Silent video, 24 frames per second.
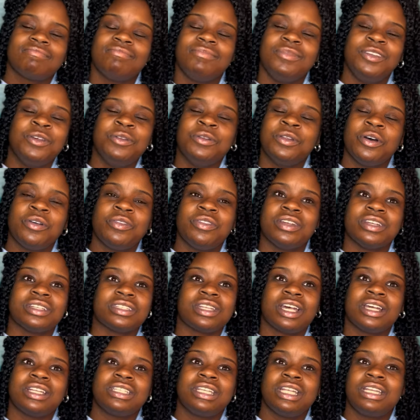You know this.
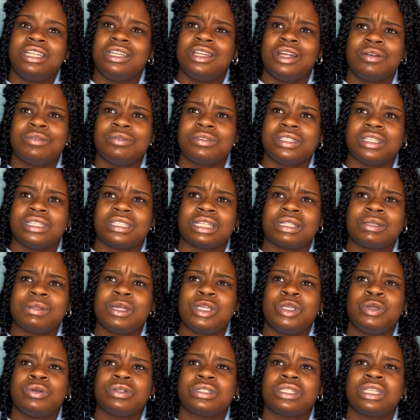Like Diddy knows this. I was
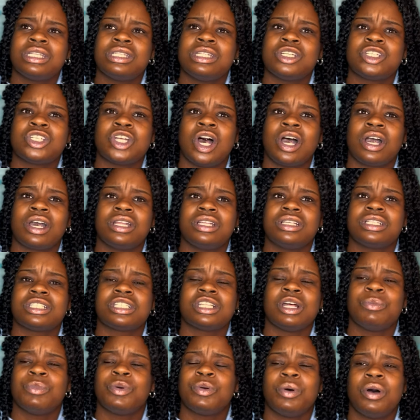like, you were sitting there talking to
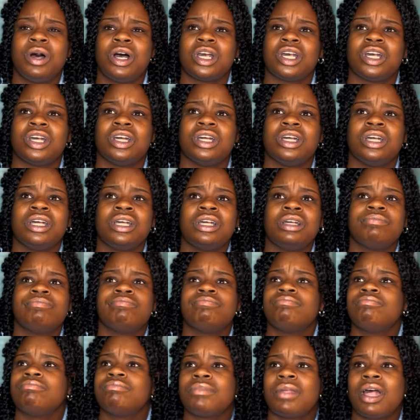Summer Walker.
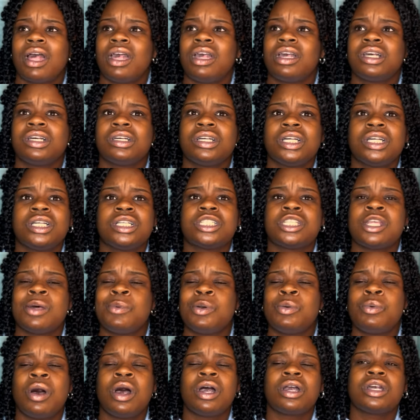Like
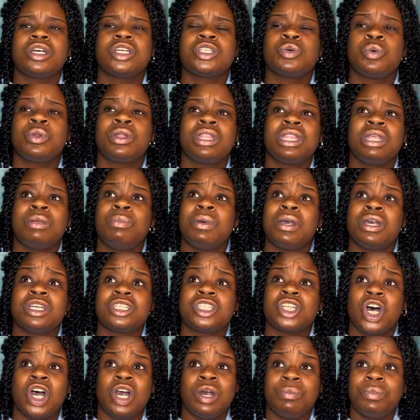Summer Walker is one of the
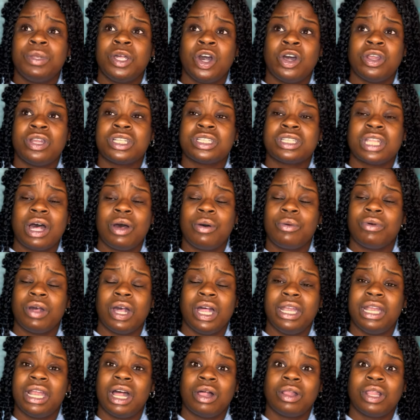biggest R&B artists out
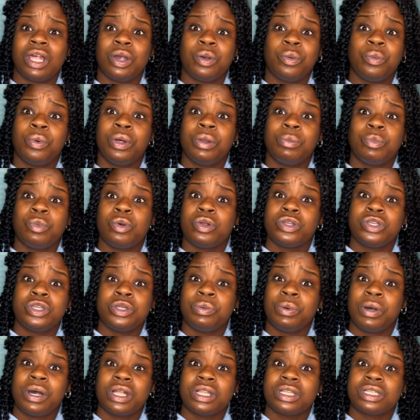right now. Like, what more do
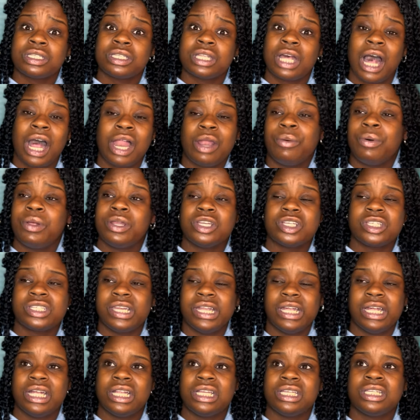you want? I don't
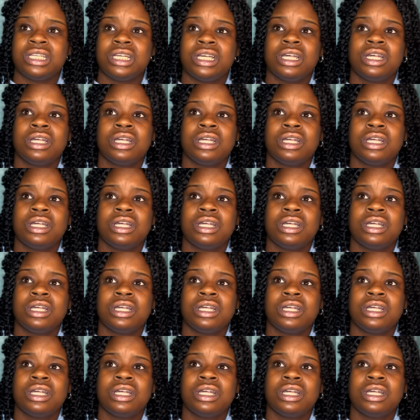understand.